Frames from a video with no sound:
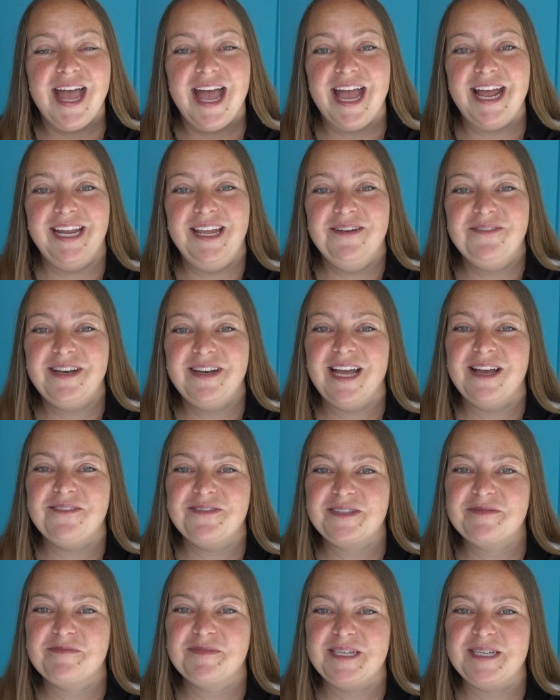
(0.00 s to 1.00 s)
and even
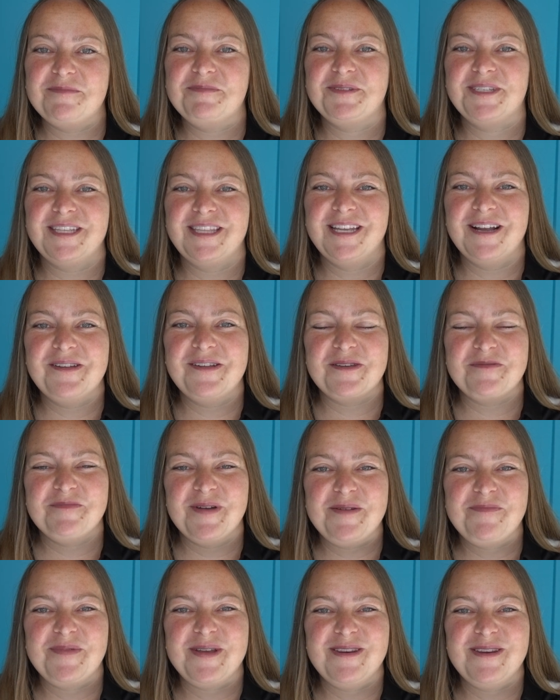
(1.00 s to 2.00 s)
have some tips in there that
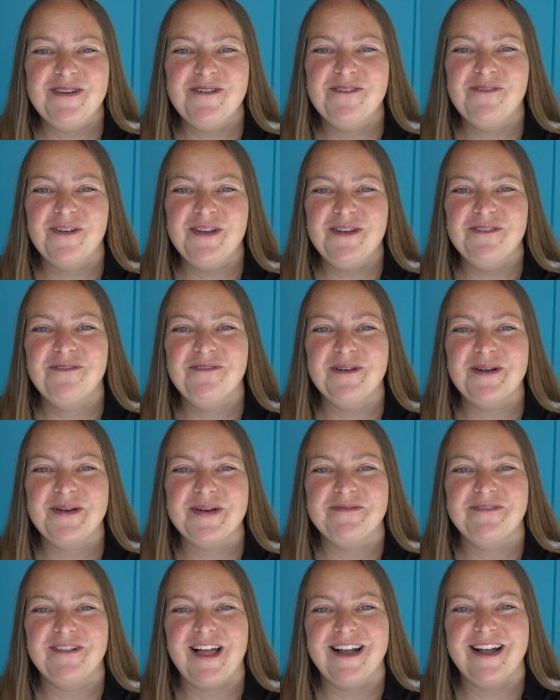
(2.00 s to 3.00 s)
might be new for you
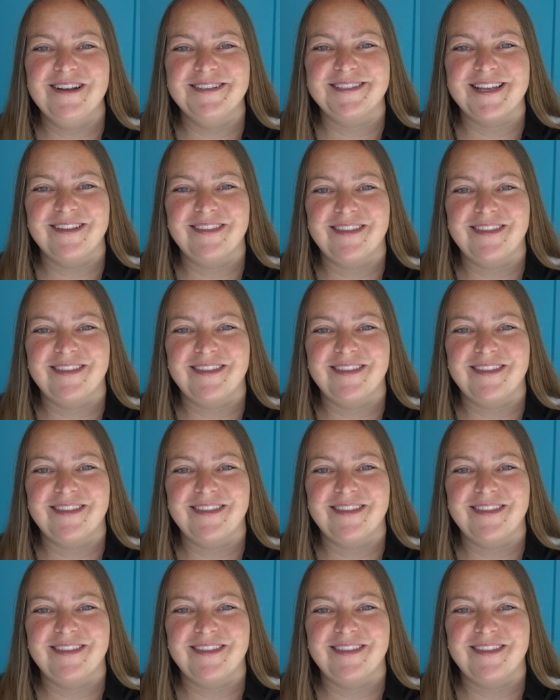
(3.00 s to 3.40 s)
frequent flyers out